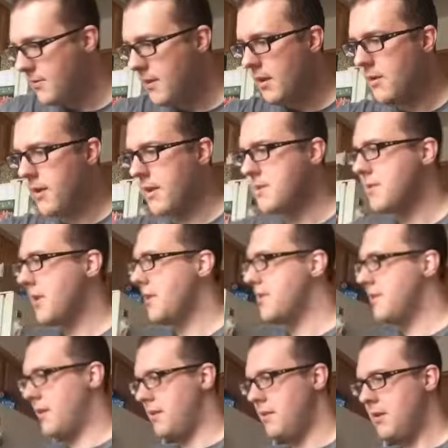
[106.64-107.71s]
Okay, so that's
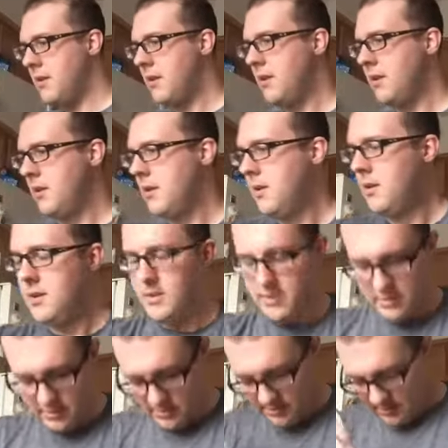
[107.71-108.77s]
done. Let's